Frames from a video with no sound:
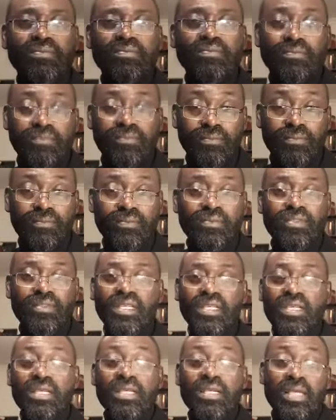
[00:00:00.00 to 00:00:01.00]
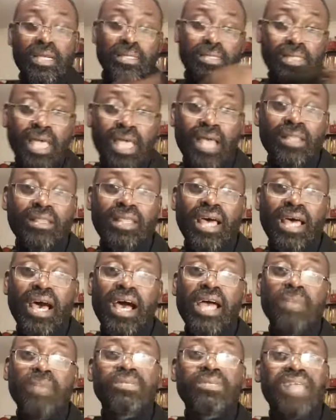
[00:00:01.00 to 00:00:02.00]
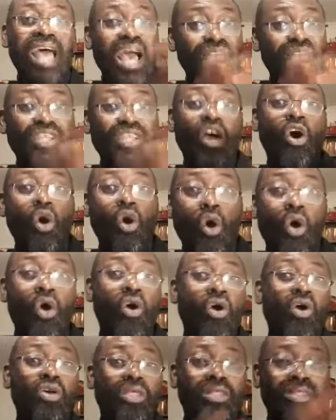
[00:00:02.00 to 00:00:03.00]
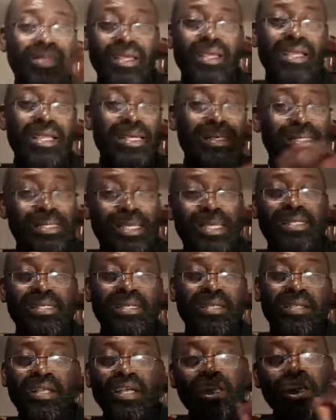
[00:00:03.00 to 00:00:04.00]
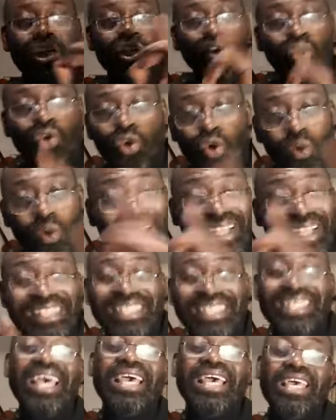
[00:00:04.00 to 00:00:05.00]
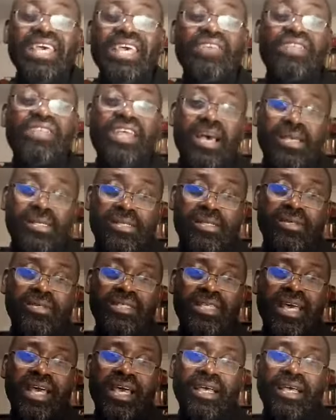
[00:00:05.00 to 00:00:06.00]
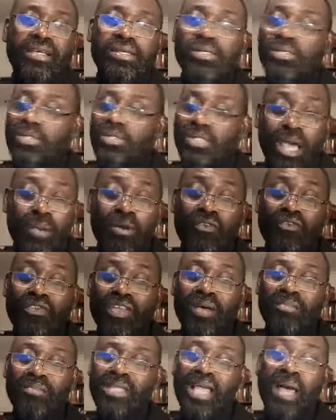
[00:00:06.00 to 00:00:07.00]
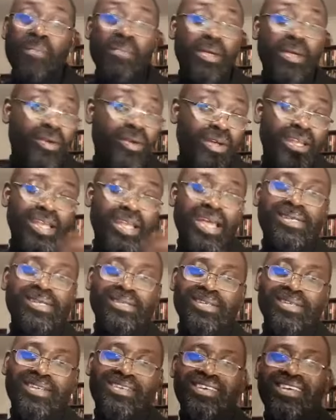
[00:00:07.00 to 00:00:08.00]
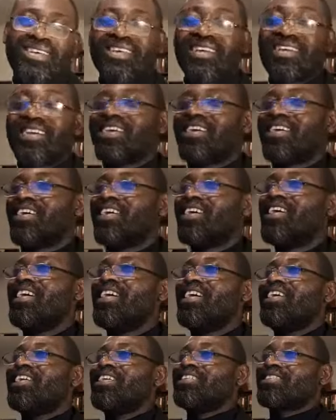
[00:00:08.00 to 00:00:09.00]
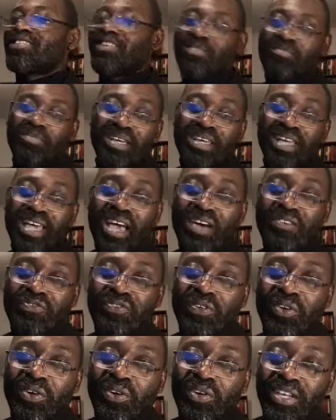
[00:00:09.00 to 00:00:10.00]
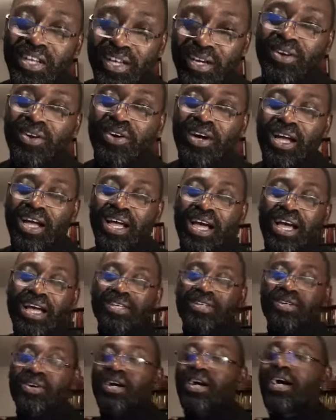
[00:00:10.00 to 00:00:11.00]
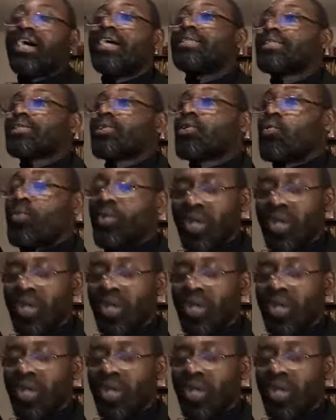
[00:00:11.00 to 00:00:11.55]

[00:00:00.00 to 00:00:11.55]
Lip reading: And sometimes, after all things is settled, go and check if they are still there. Some of them, they are millionaires. So be careful. Let God guide your hearts.